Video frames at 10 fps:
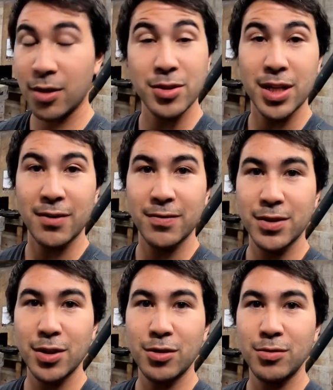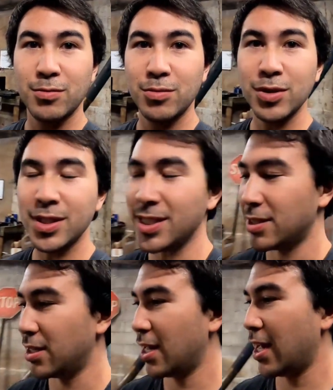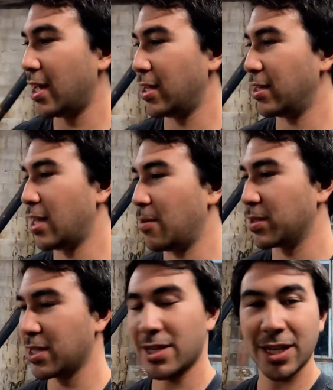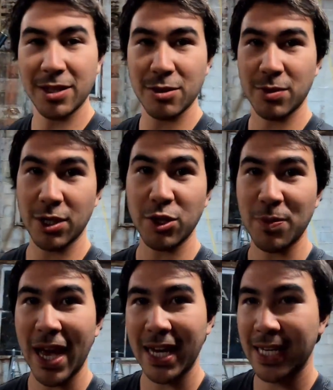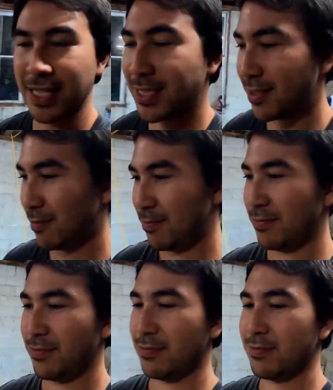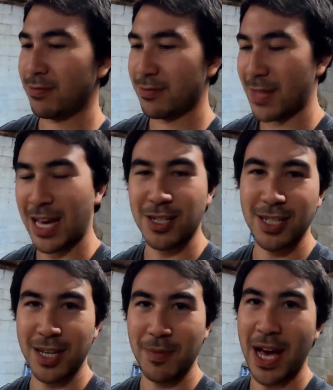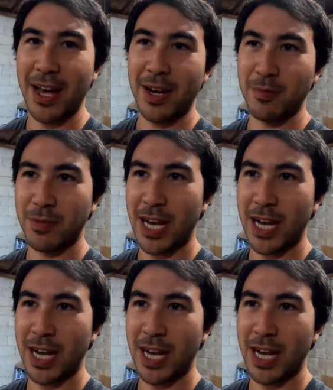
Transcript: other stuff. So we'll see, and I'm excited to get these results back. Actually, I'm not. I'm